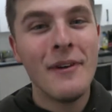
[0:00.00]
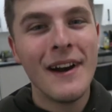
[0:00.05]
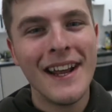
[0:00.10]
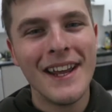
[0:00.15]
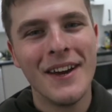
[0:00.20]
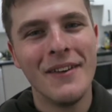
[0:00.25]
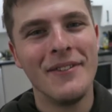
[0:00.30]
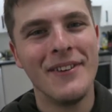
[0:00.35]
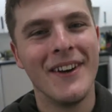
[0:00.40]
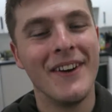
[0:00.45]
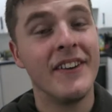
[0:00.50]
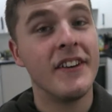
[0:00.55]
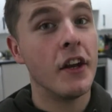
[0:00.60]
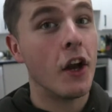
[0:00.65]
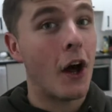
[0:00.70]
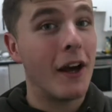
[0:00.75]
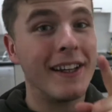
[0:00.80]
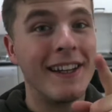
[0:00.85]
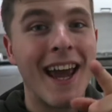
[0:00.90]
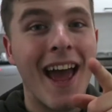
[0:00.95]
many of you
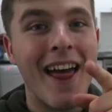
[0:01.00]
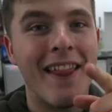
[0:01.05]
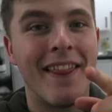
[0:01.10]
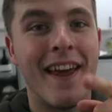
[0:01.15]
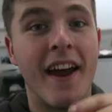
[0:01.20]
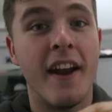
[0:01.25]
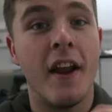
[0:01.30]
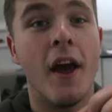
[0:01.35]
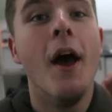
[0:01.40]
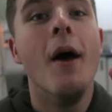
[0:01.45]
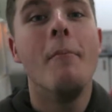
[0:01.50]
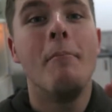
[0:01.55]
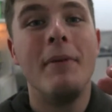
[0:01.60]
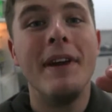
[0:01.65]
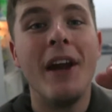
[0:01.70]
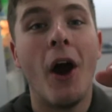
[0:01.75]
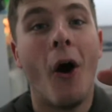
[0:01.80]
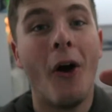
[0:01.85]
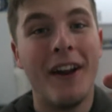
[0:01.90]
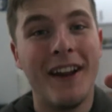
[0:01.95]
did I get then?
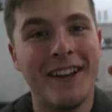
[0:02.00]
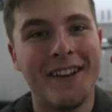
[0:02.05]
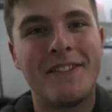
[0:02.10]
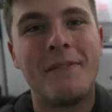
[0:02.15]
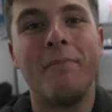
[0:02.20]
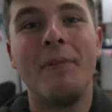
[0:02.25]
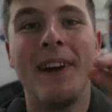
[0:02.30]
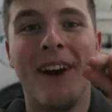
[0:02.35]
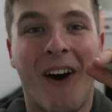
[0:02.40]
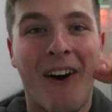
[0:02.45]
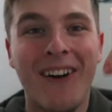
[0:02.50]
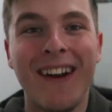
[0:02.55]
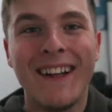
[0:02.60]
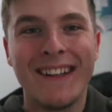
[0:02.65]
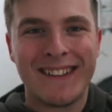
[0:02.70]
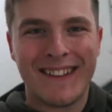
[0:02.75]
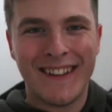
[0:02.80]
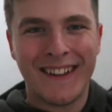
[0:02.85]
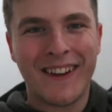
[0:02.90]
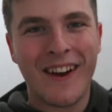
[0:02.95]
Be honest, be
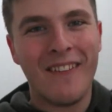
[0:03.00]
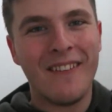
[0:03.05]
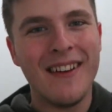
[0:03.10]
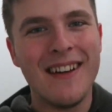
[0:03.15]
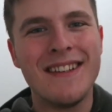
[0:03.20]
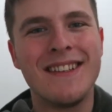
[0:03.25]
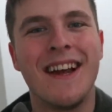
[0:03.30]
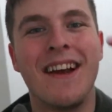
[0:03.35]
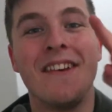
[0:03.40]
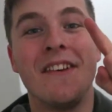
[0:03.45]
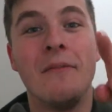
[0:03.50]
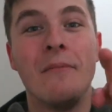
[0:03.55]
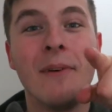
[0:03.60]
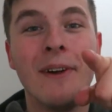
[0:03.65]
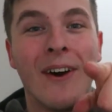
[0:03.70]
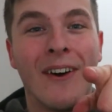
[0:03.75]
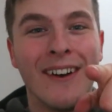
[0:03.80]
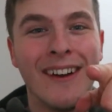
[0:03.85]
honest in the comment section, be